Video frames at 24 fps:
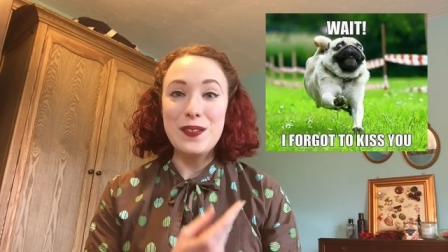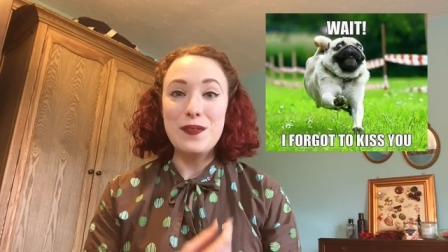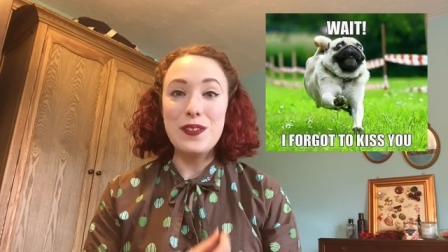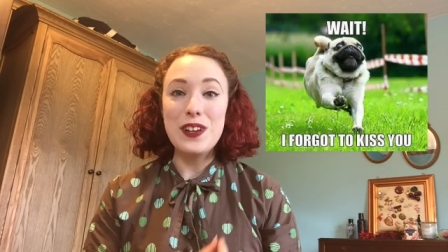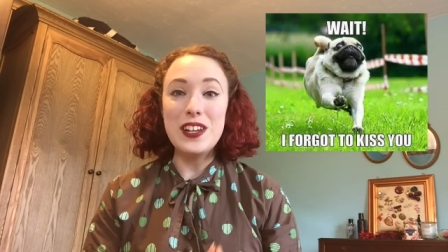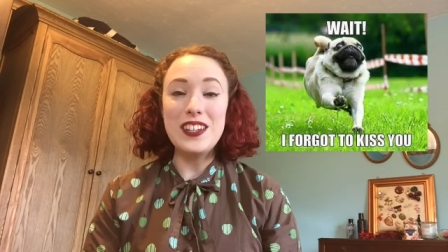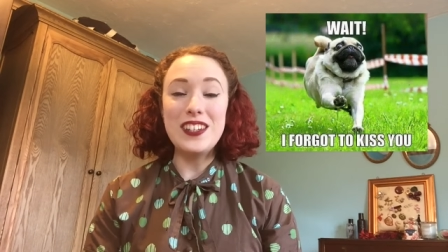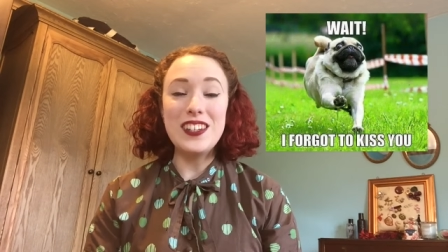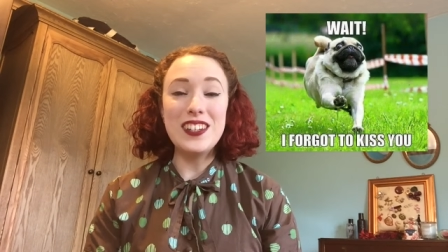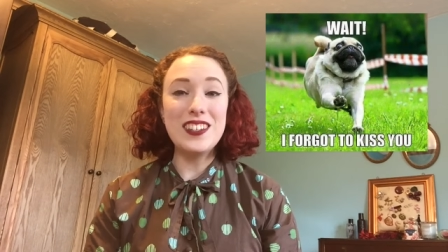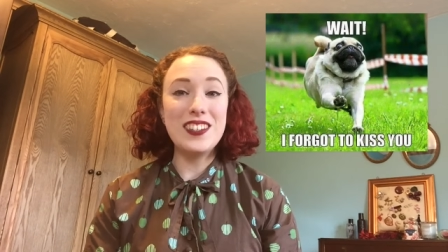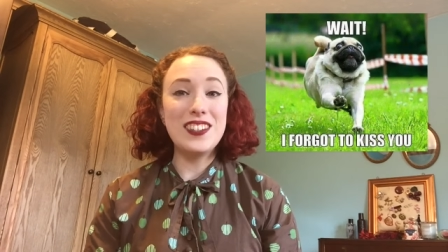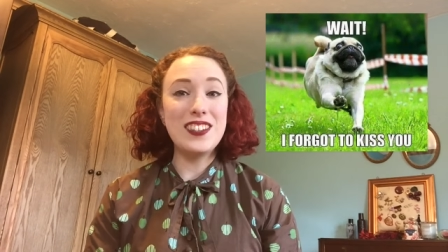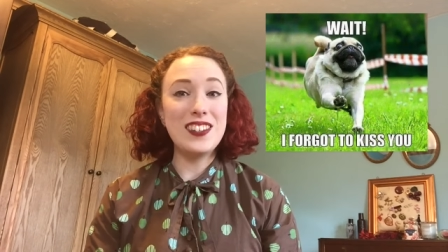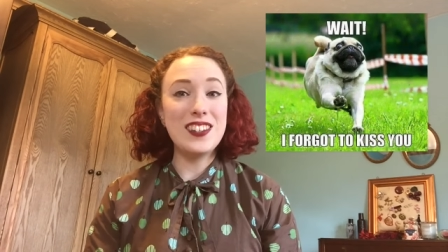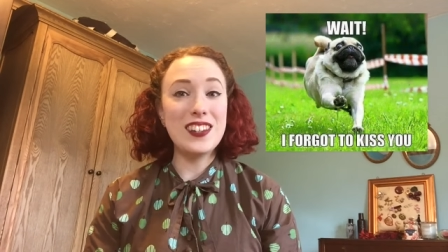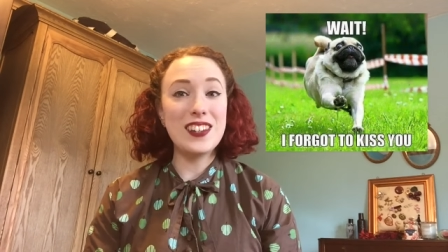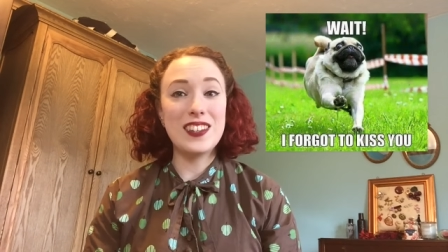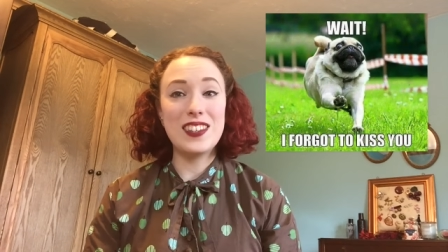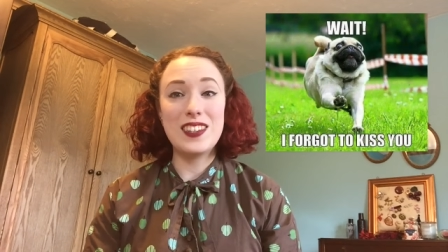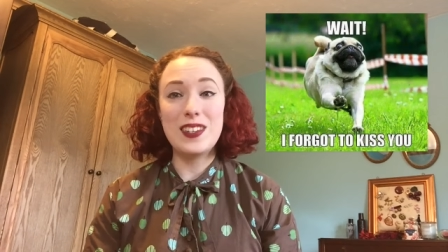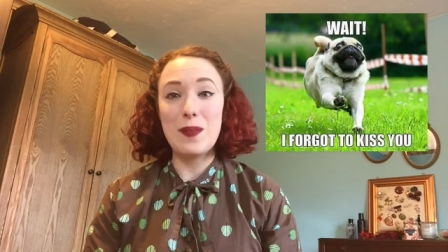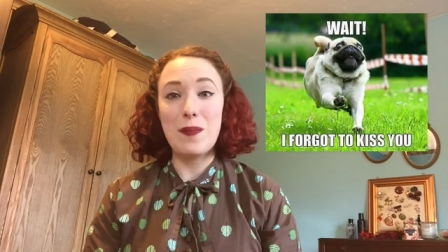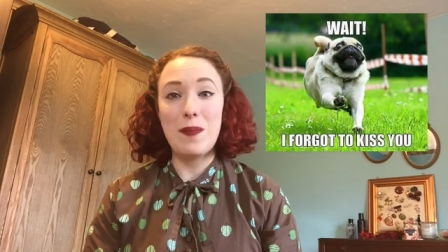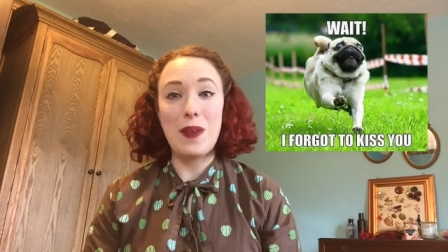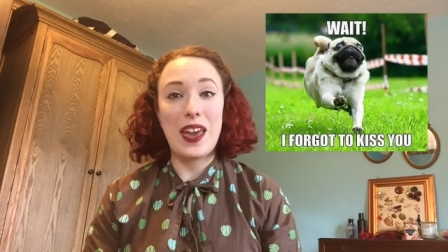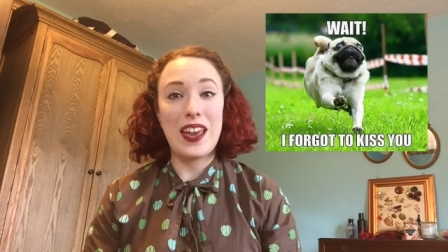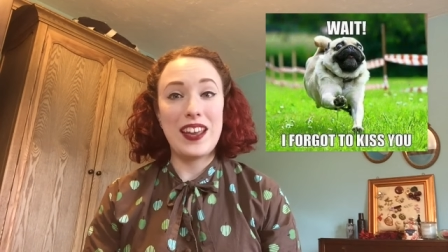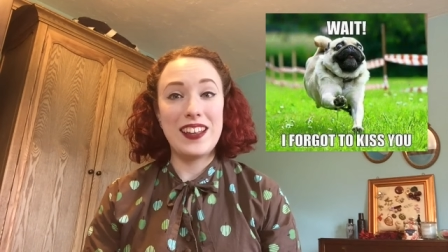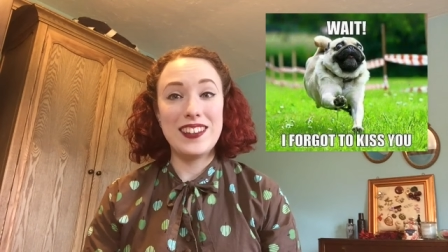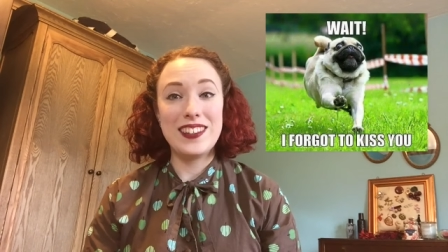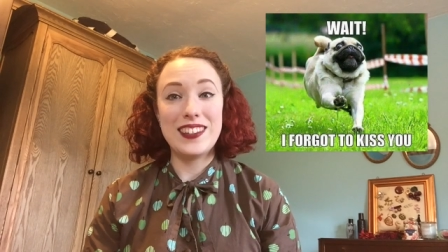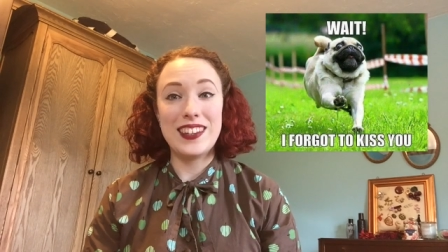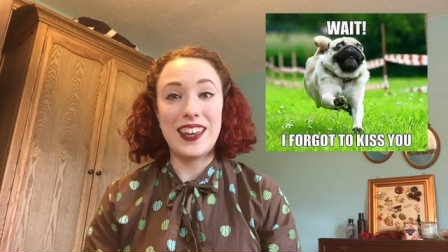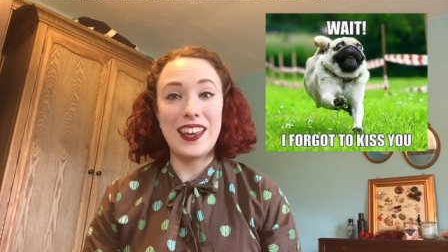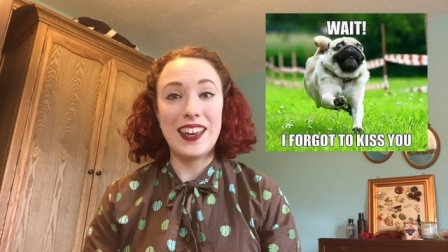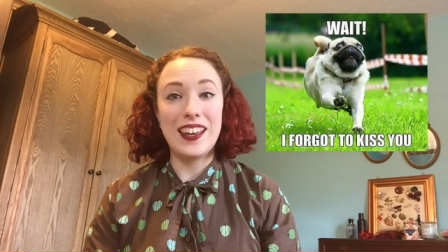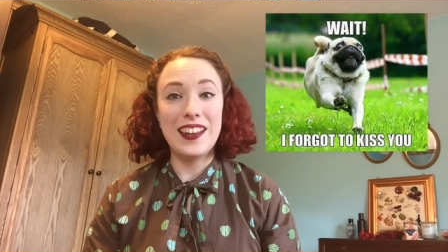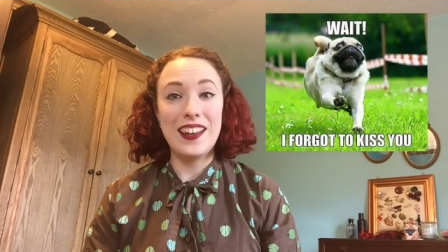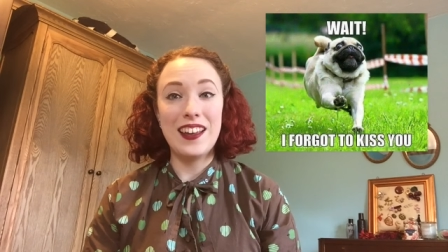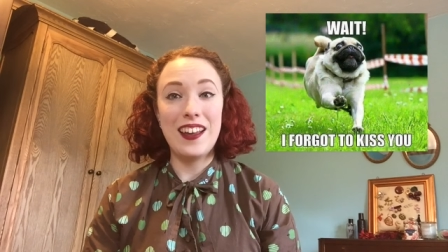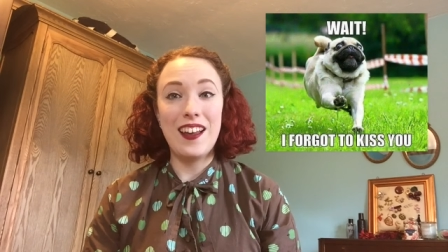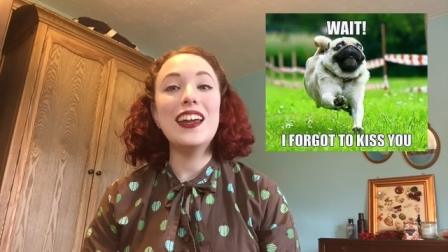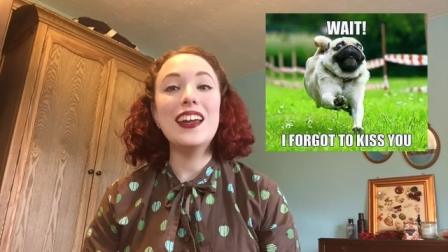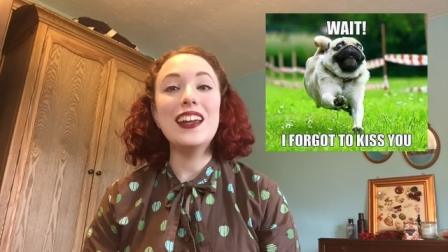which is just amazing.